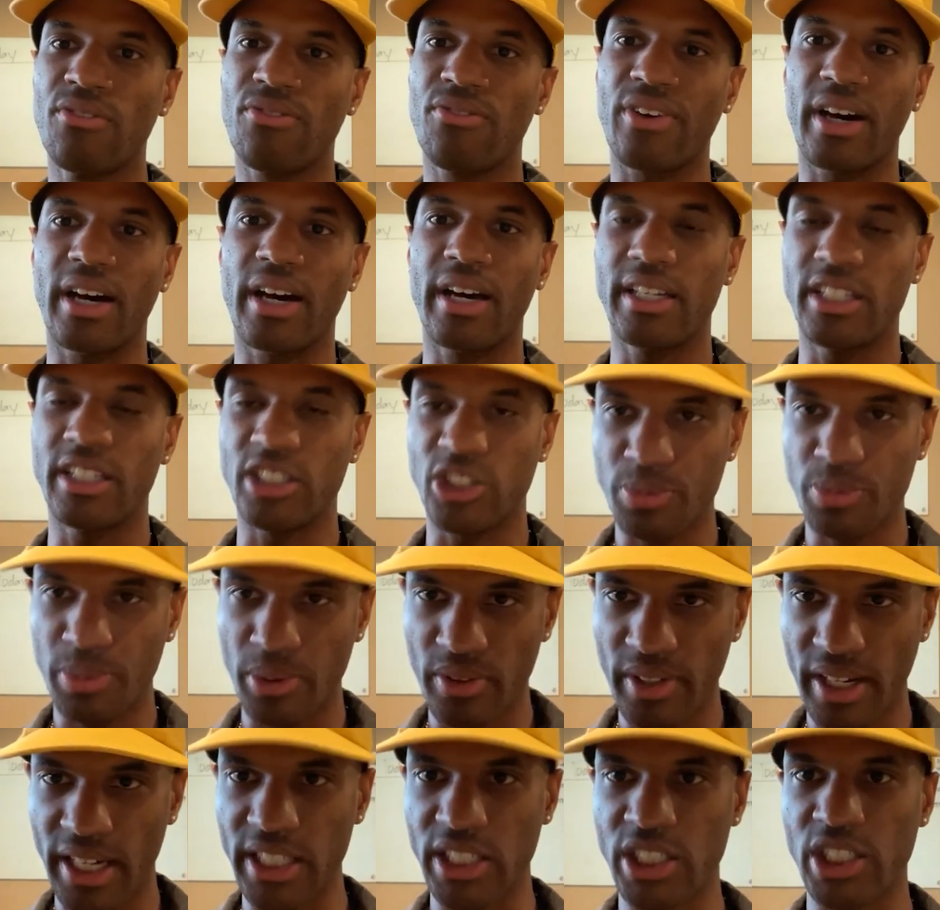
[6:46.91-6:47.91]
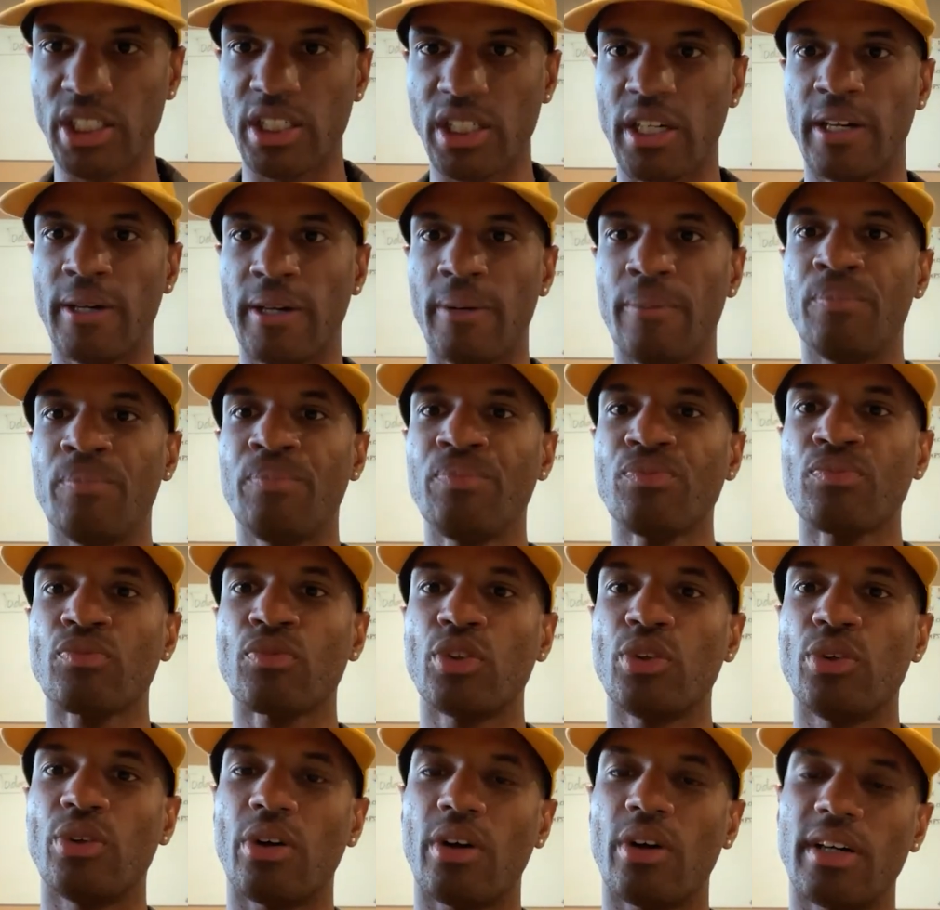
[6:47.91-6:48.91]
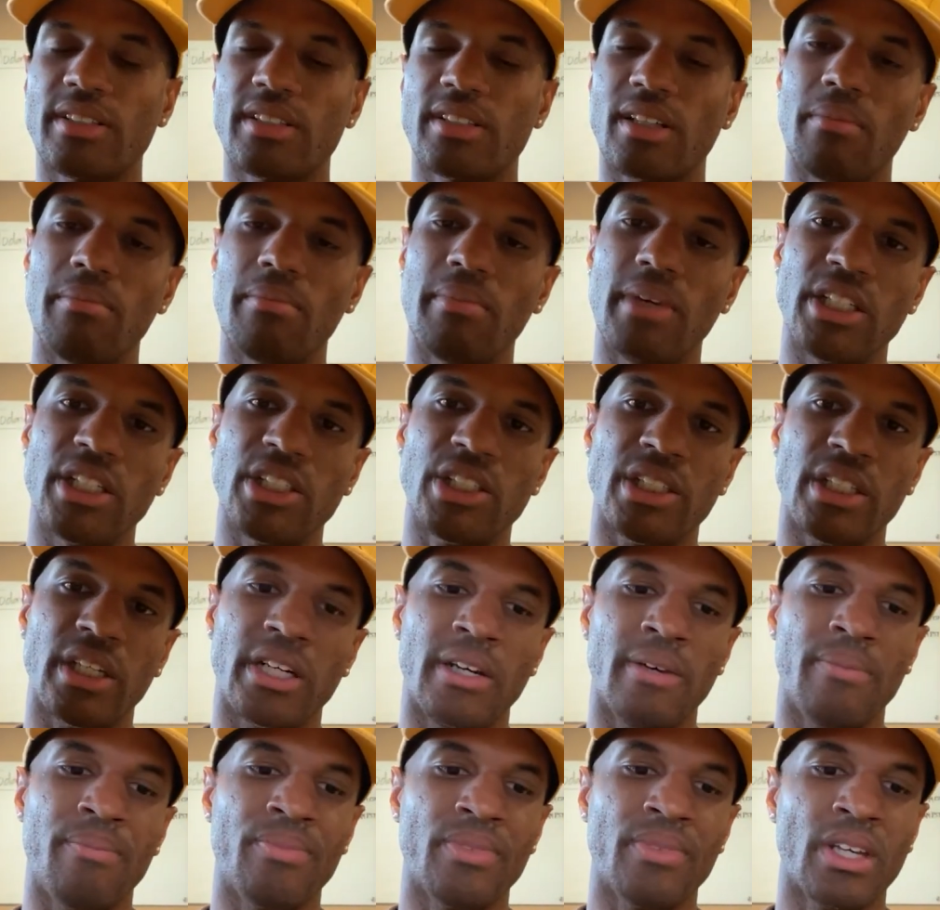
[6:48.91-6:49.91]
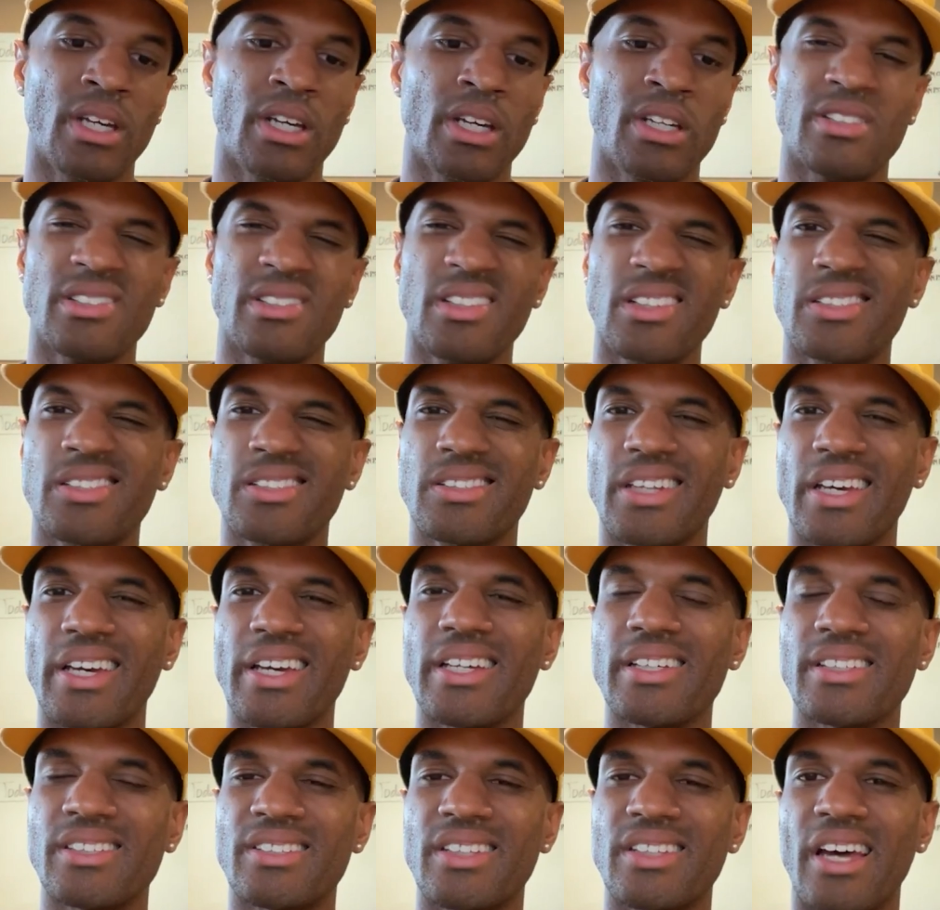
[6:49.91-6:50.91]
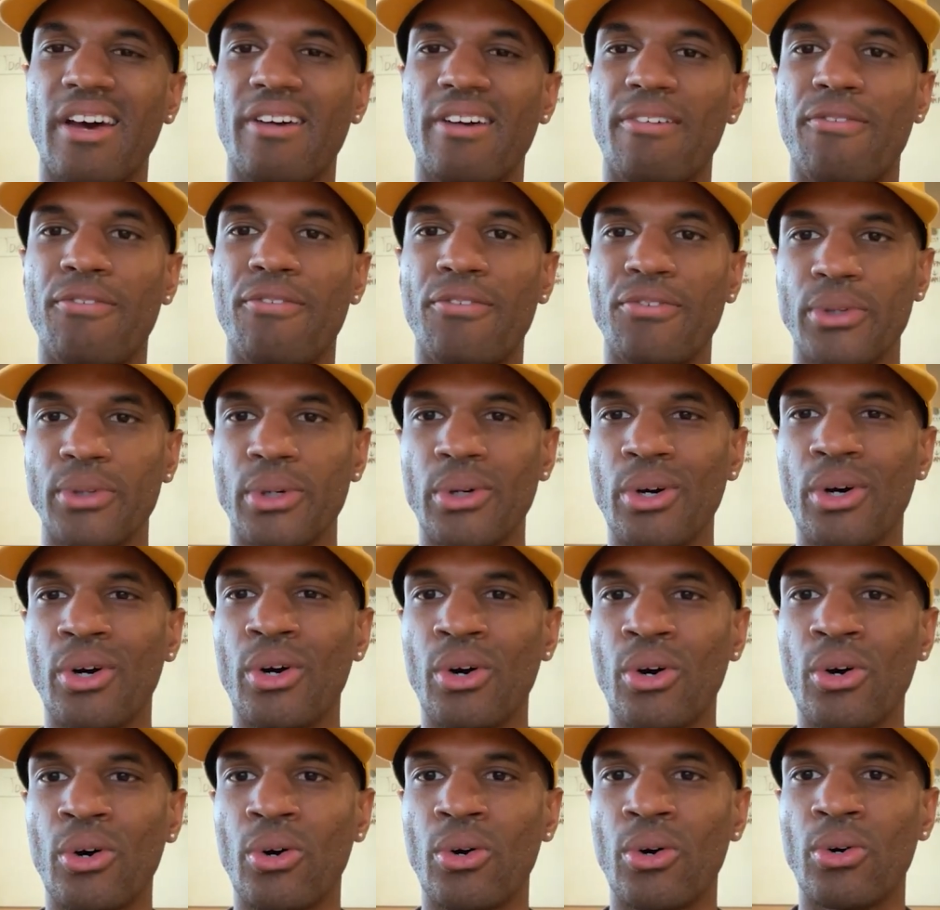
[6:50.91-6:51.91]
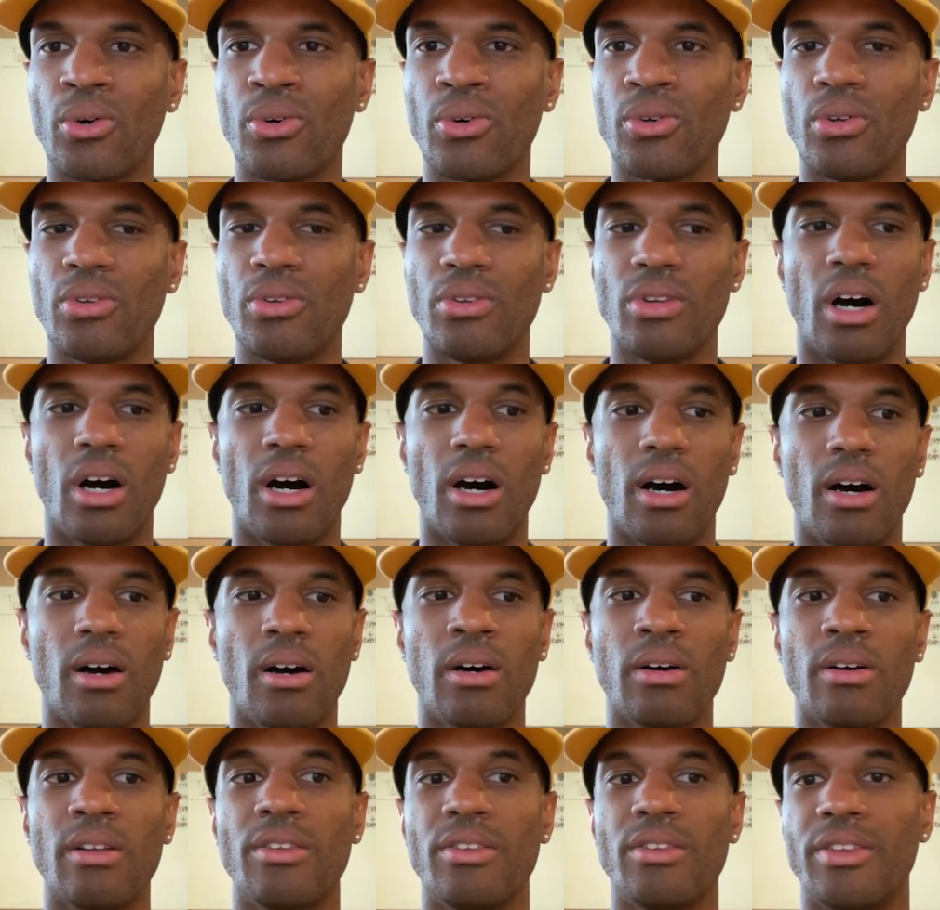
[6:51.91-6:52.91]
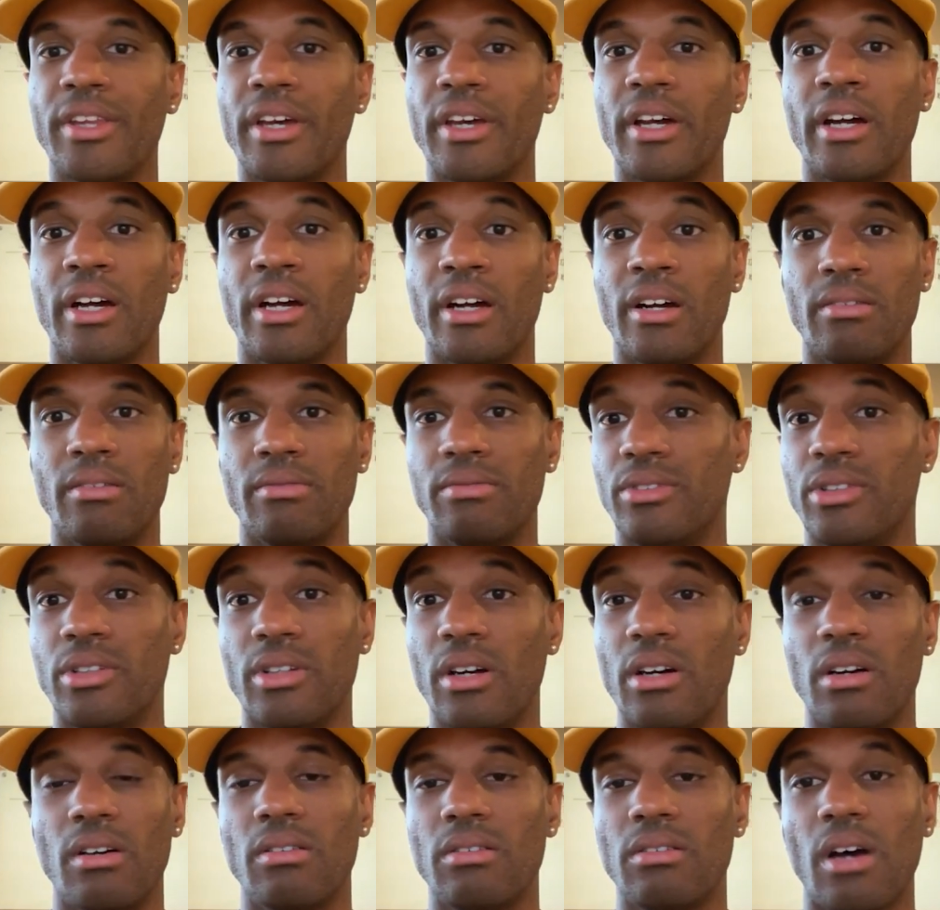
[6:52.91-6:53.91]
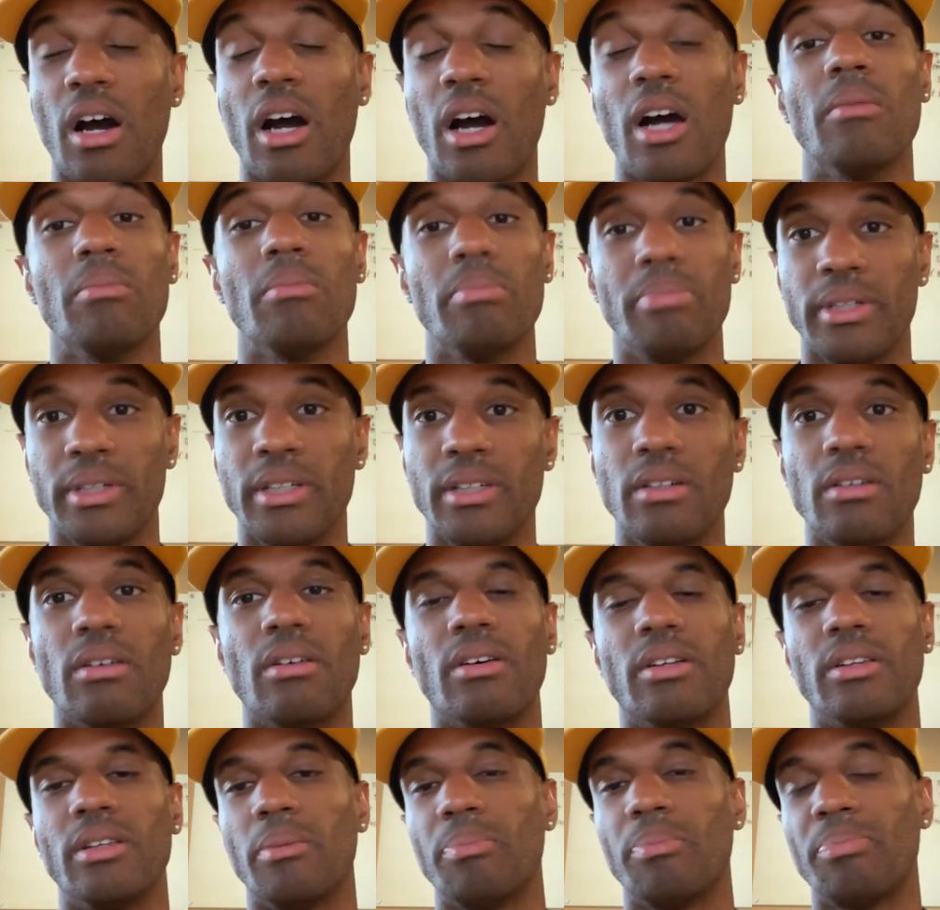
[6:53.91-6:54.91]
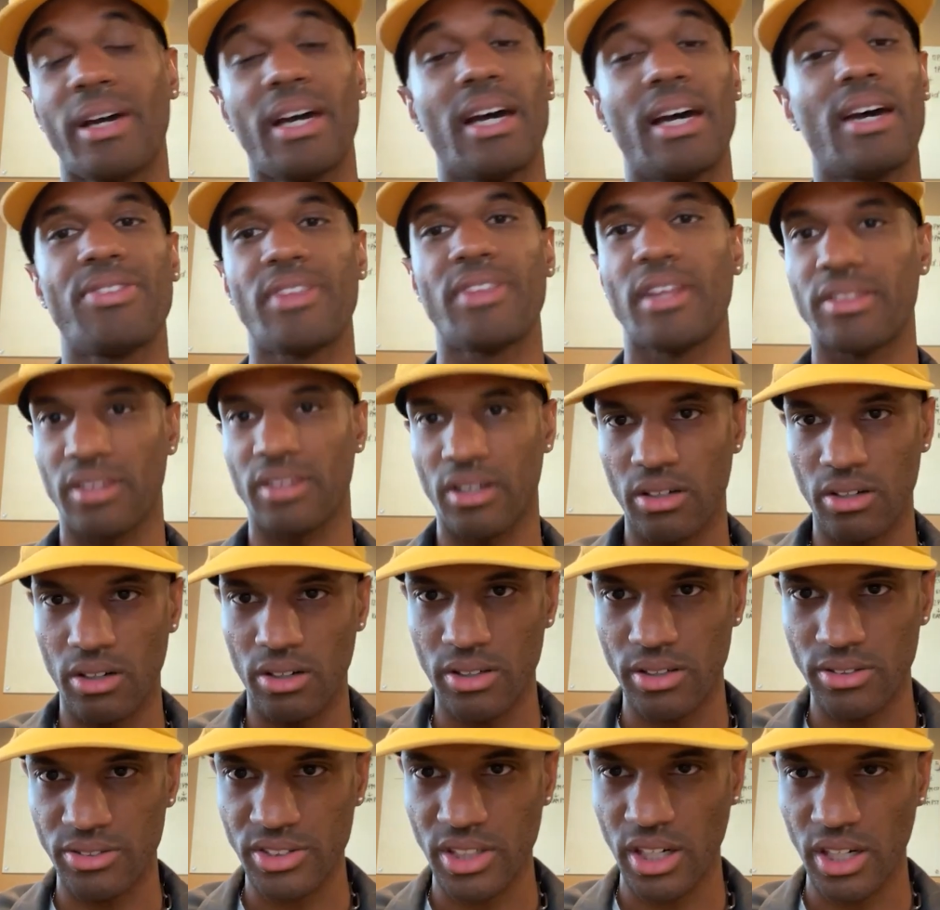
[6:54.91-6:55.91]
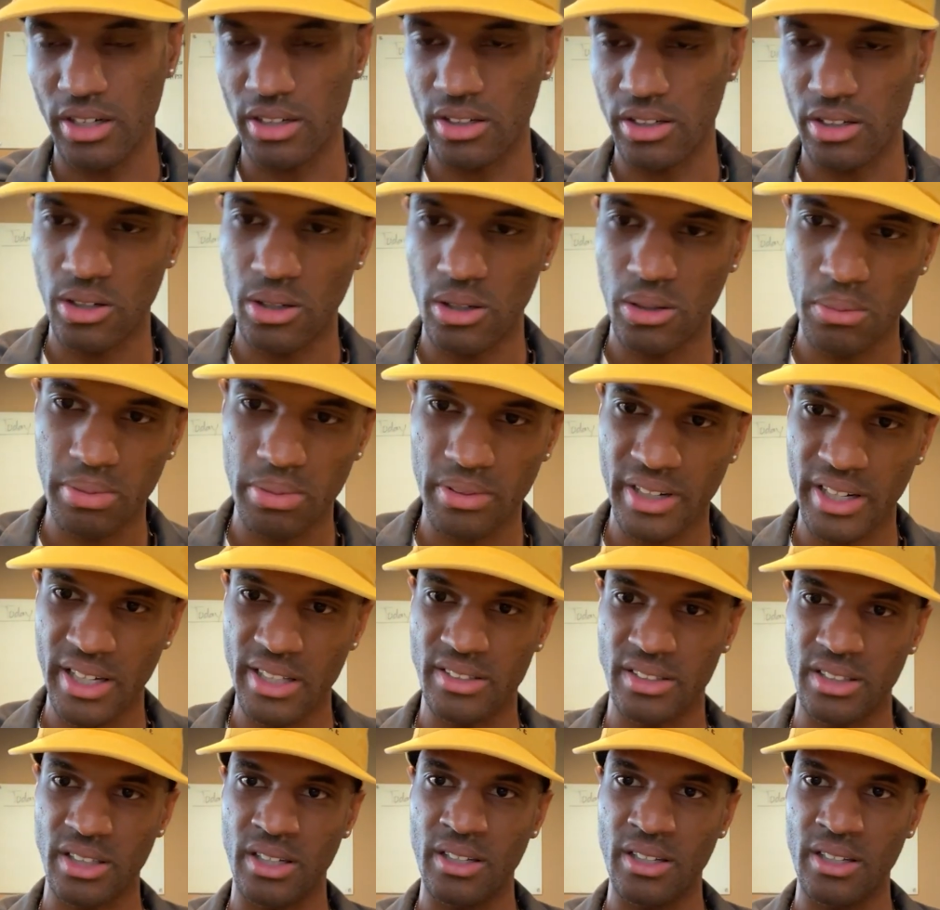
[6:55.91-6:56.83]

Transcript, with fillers: find inspiration, you know, as I mentioned, just things that fuel uh, their, you know, heartbeat on the path that they're on to starting their own brands.